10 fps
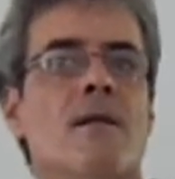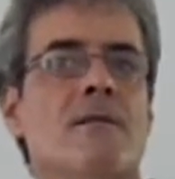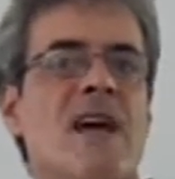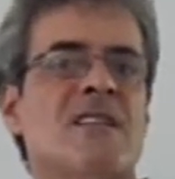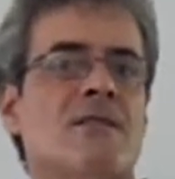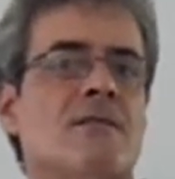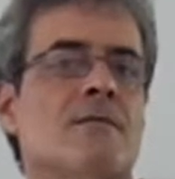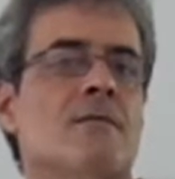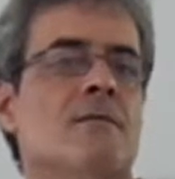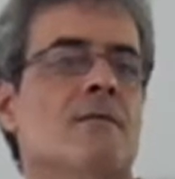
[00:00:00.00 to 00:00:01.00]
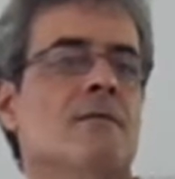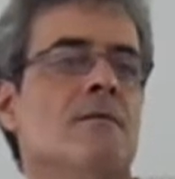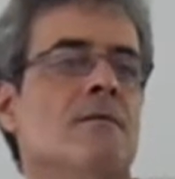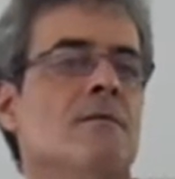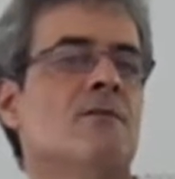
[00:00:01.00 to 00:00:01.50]
that's
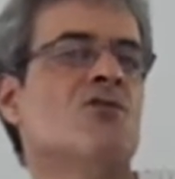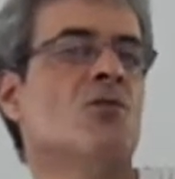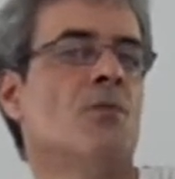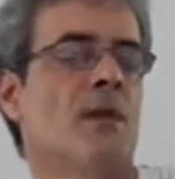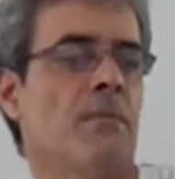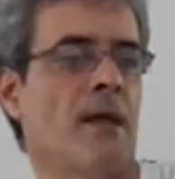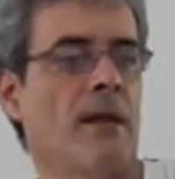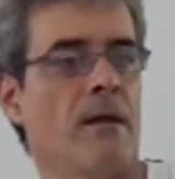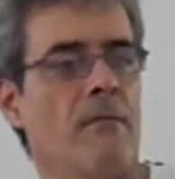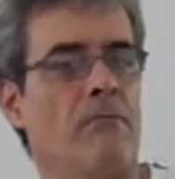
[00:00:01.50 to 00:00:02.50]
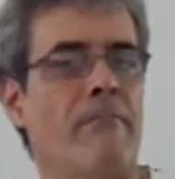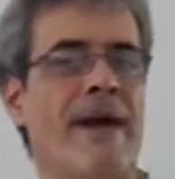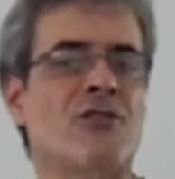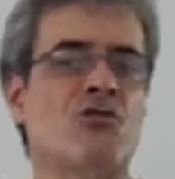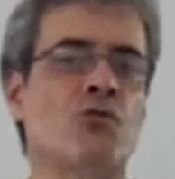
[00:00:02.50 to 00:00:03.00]
some of the plan.
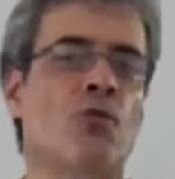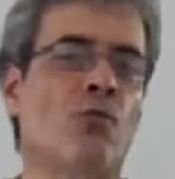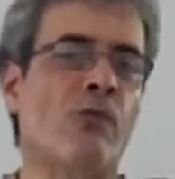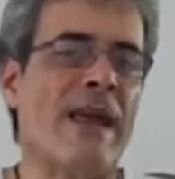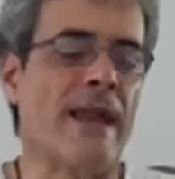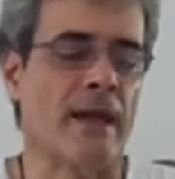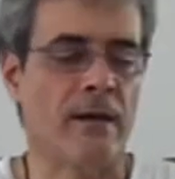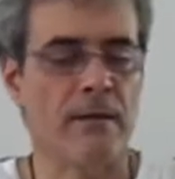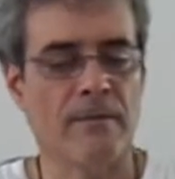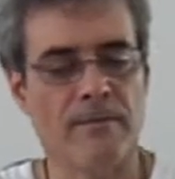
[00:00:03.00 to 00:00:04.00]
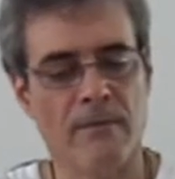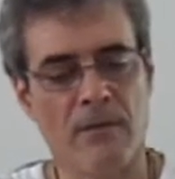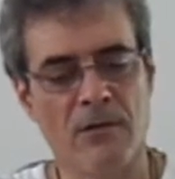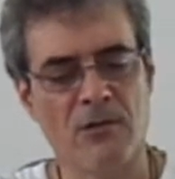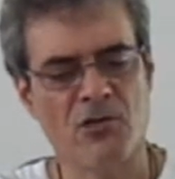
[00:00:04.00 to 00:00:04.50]
Back to Relic.
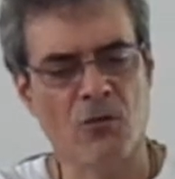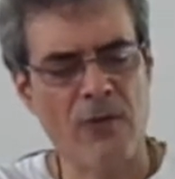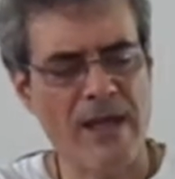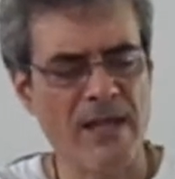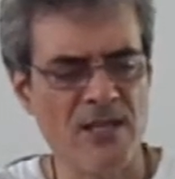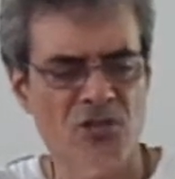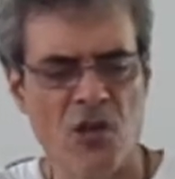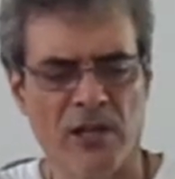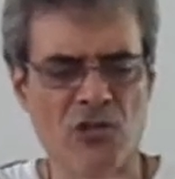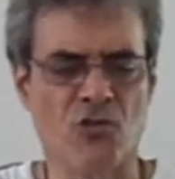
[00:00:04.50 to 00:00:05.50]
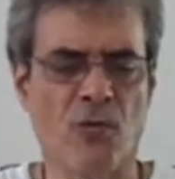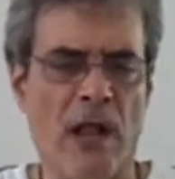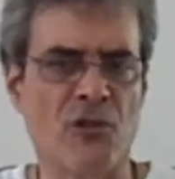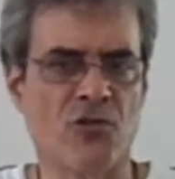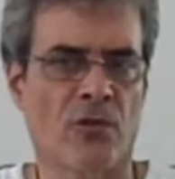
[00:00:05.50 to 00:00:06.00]
So Relic is talking to
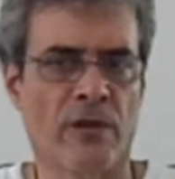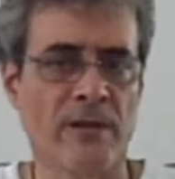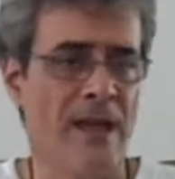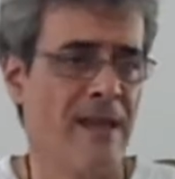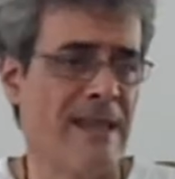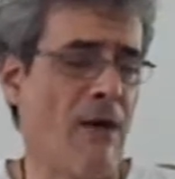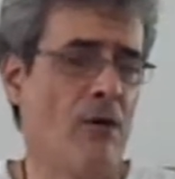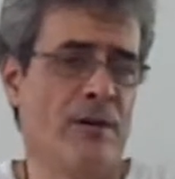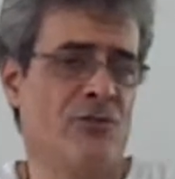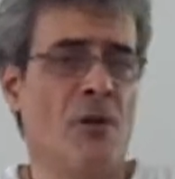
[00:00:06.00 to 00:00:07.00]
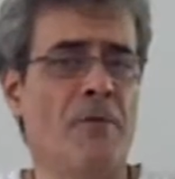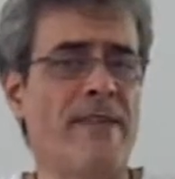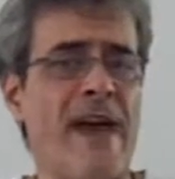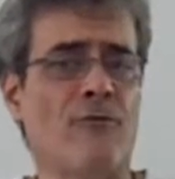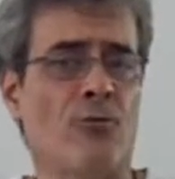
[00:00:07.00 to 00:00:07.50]
Hal Jordan. Now, on top of
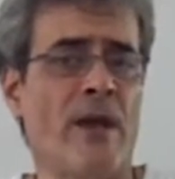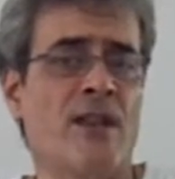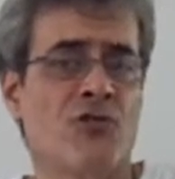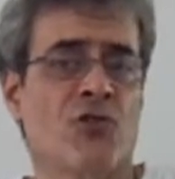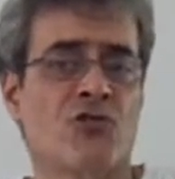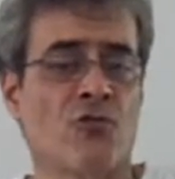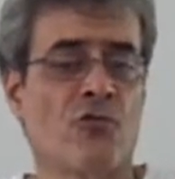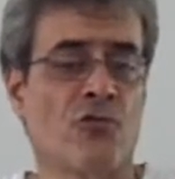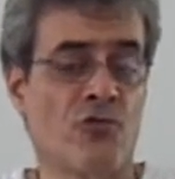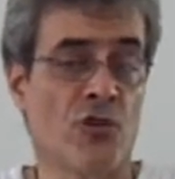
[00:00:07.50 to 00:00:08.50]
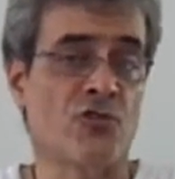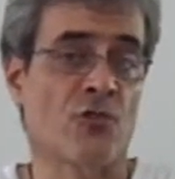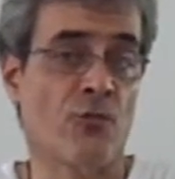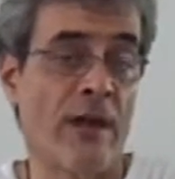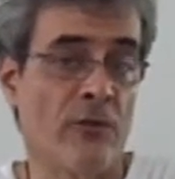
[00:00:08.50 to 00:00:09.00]
that, Relic doesn't,
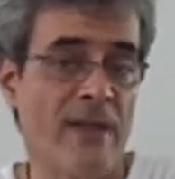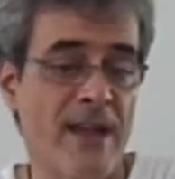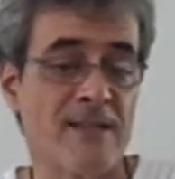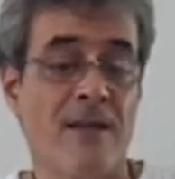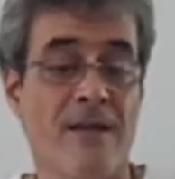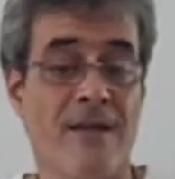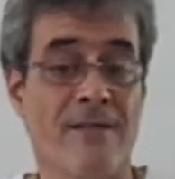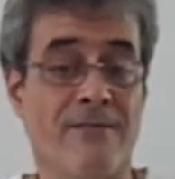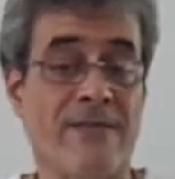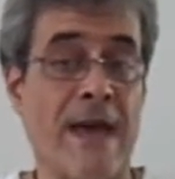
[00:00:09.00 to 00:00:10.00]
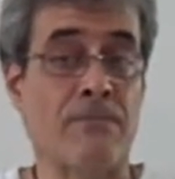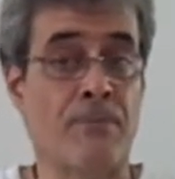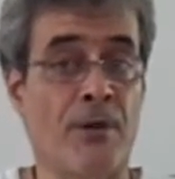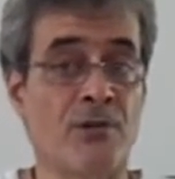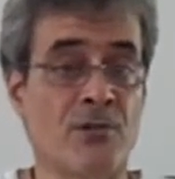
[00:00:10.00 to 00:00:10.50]
doesn't recognize that
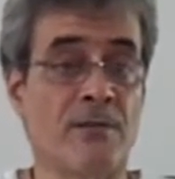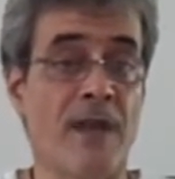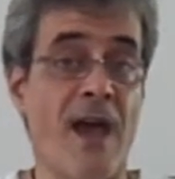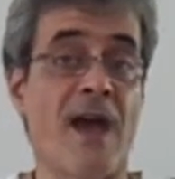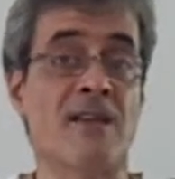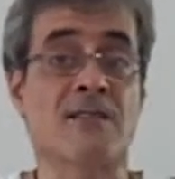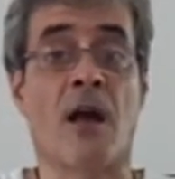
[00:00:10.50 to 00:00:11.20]
person as